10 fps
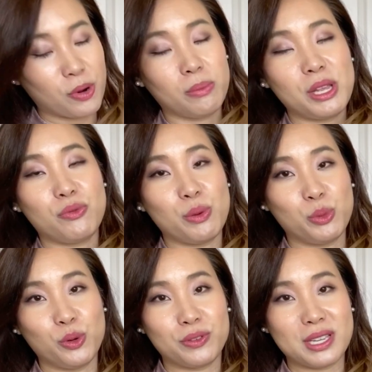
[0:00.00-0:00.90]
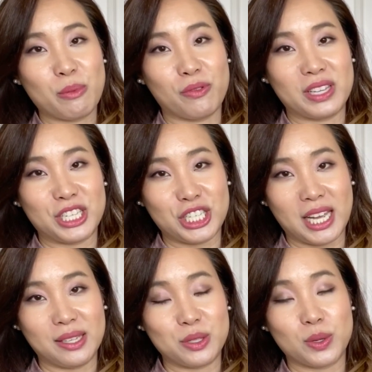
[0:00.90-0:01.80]
probably remove some of the
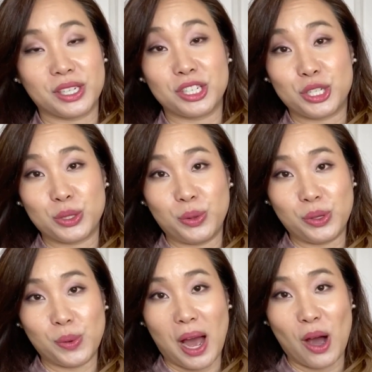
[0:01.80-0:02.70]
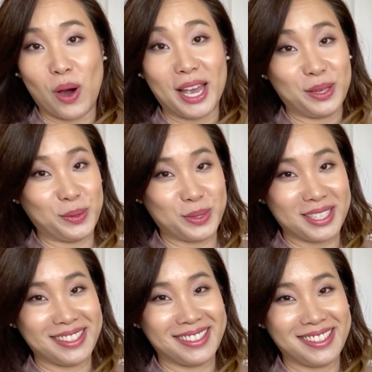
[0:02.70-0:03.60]
chain so I could show you how I use it